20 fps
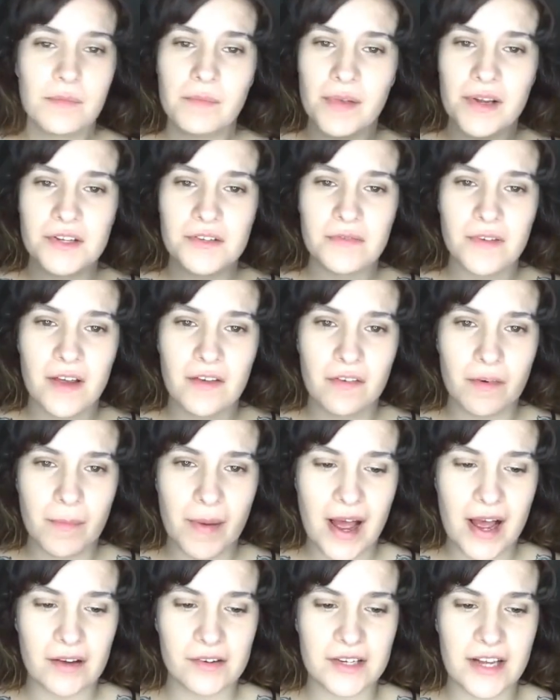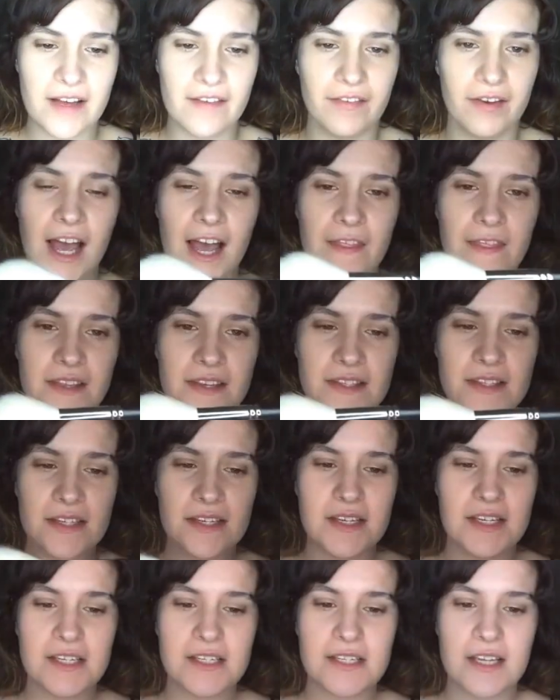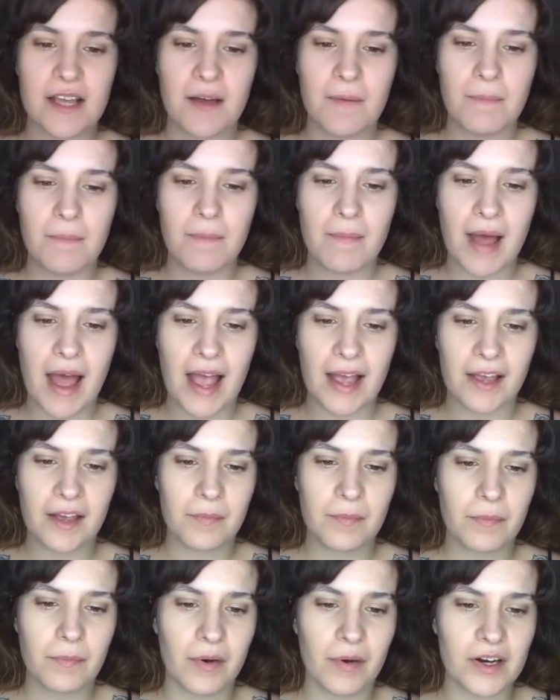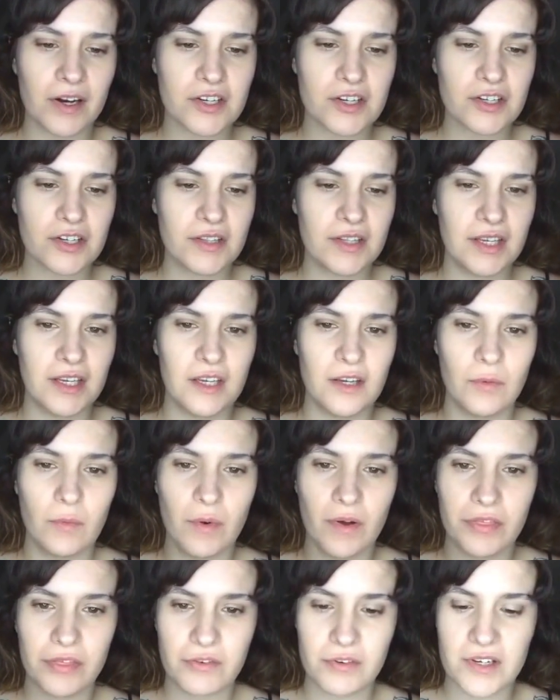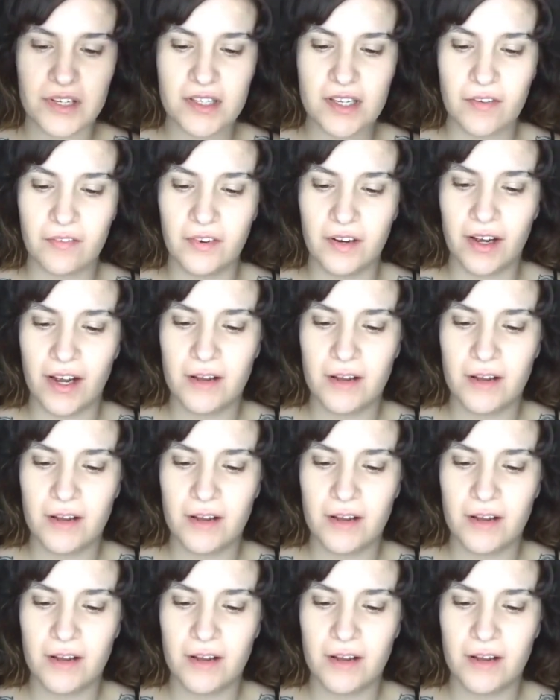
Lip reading: most favourite powder ever. And this is a MAC brush, the 137.